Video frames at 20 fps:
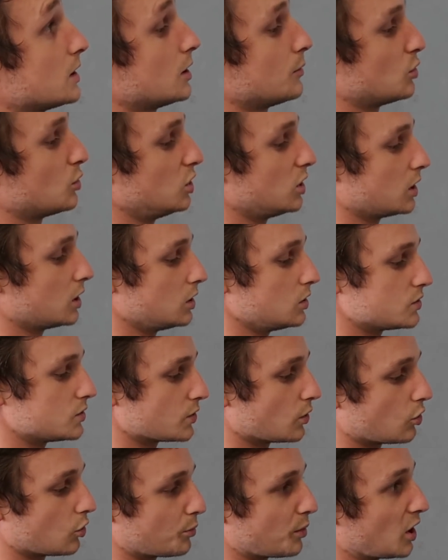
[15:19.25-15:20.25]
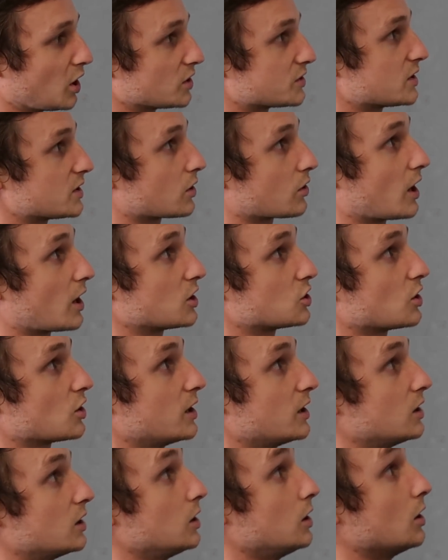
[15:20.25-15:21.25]
but you can use all parts of the crack
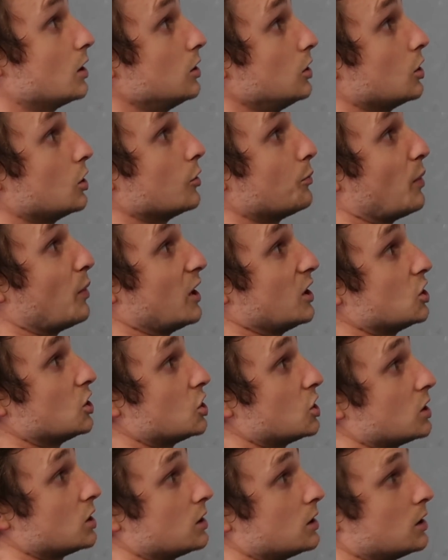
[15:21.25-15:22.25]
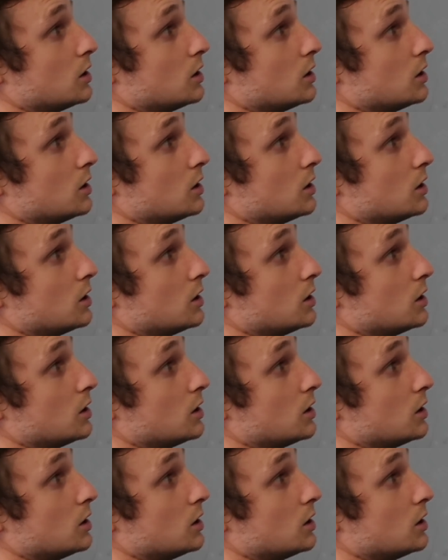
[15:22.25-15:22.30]
trainer. You know, you could pinch